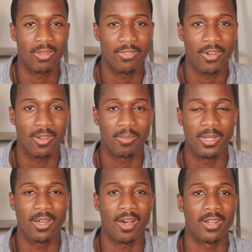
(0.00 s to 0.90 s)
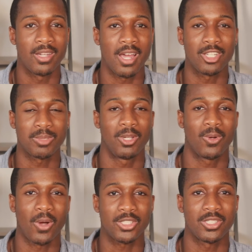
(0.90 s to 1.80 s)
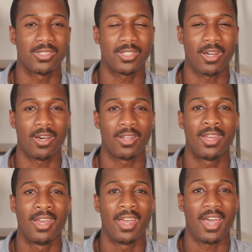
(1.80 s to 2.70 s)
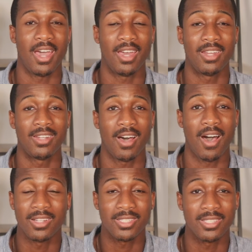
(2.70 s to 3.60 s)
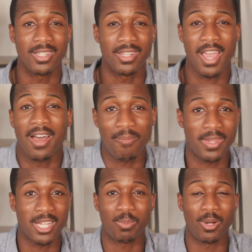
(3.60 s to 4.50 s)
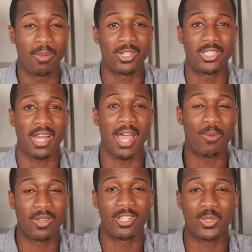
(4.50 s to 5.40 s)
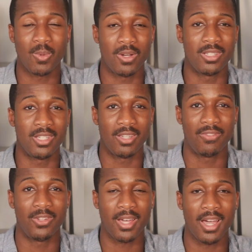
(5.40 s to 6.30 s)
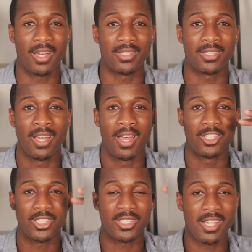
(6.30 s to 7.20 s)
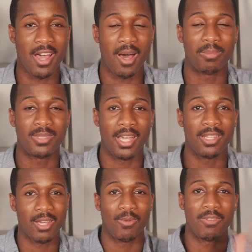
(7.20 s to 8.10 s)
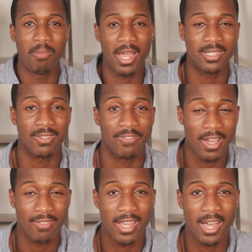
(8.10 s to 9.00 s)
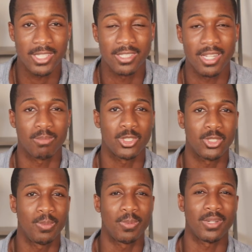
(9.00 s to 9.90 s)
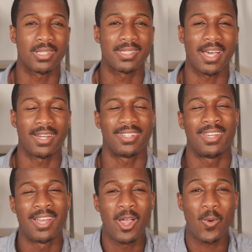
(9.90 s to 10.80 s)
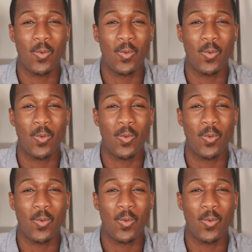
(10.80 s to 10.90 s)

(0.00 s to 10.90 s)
that you can follow me on and ask me questions on. And honestly, yeah, that's pretty much it. I really just wanted to give you guys just the update that we've made it to 5,000, that I'm super excited